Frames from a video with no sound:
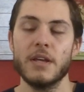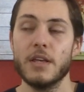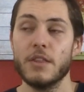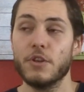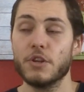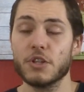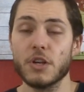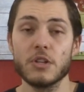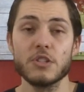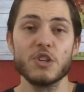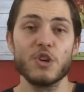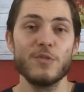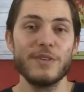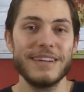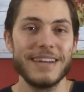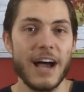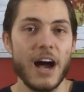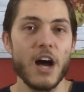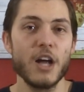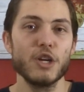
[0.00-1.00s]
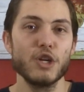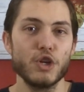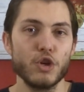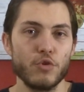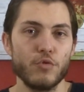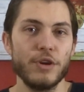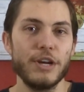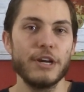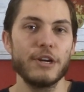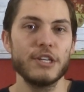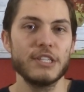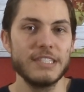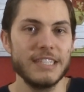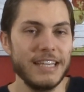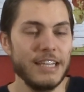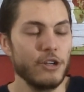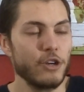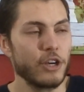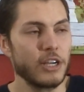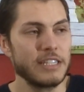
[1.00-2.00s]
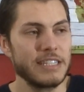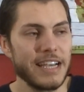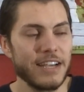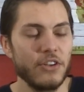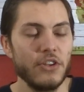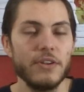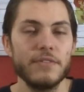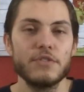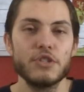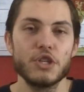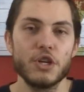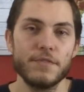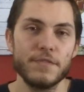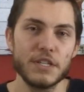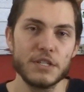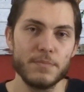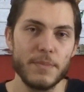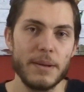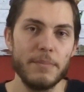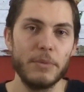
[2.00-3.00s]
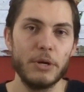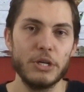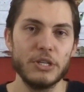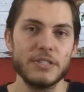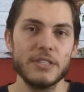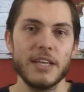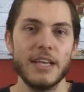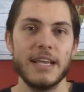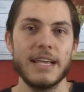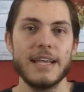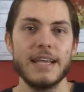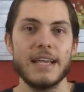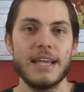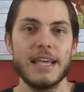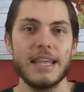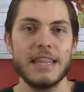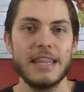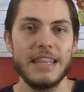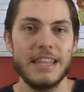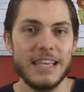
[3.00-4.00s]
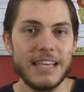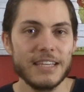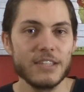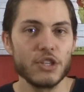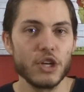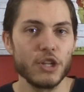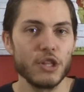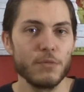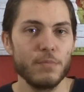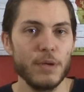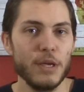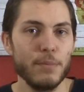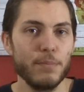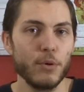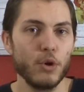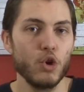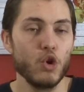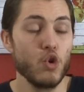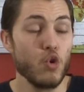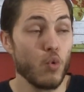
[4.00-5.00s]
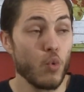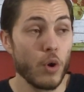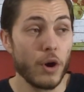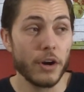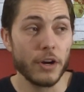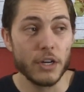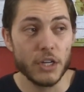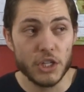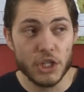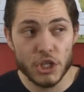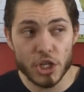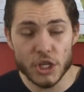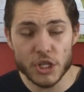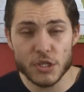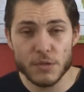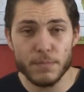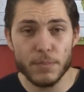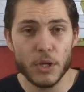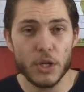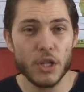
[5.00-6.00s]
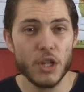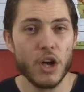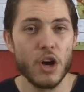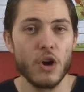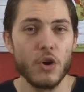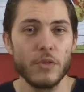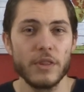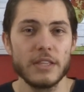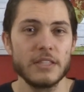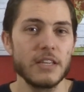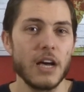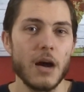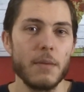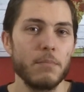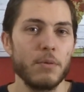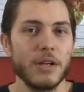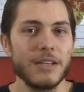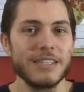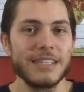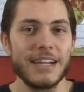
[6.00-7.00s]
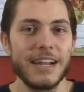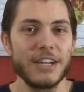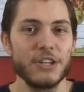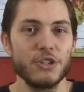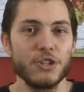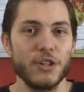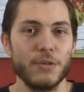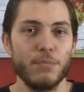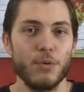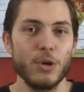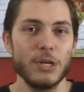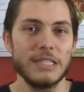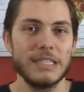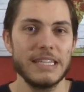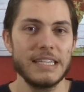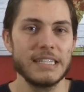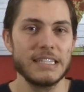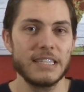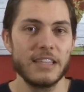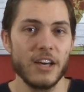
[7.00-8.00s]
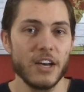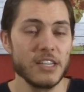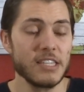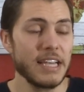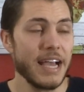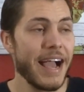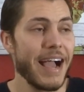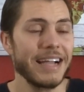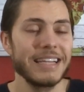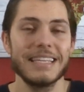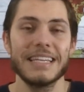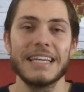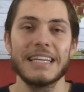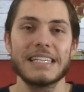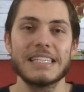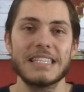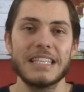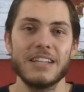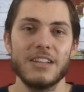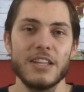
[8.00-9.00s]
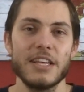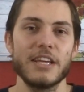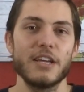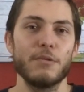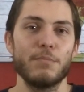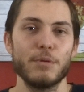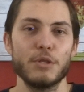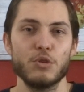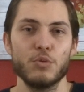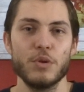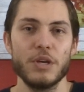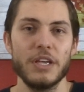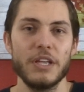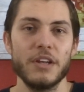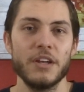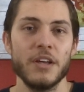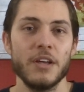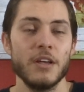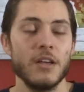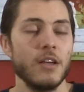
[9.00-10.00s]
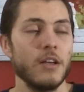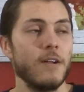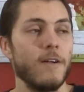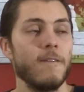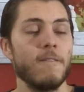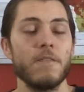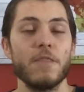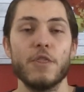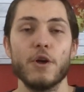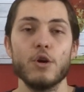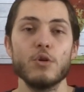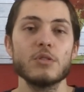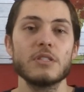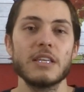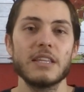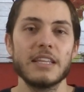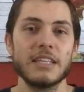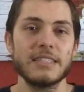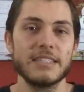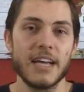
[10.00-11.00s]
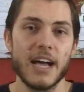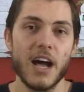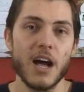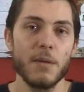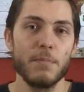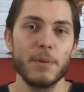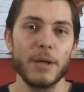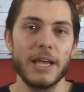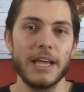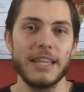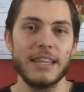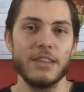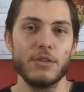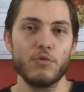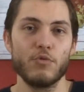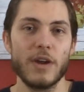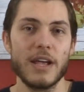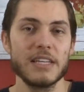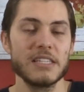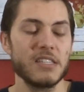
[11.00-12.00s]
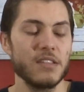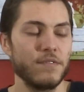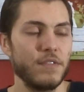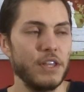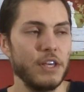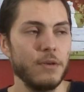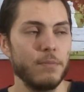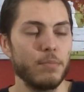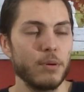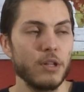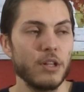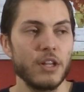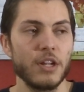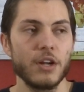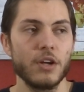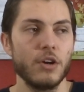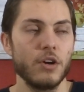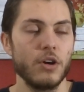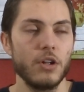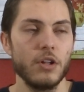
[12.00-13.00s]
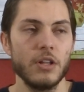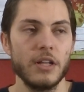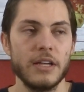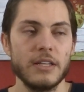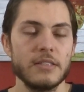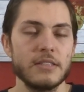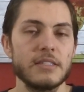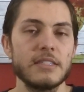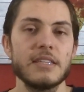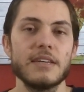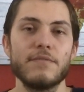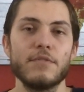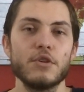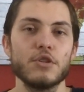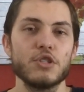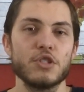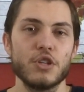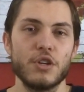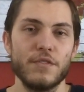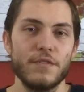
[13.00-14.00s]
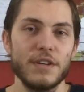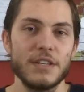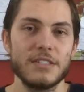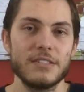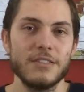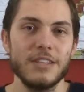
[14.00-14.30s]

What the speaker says: There's also non-career senior executive service members. These are the people who work just below the top presidential appointees, thus acting as the link between those on the top and the rest of the political and civil service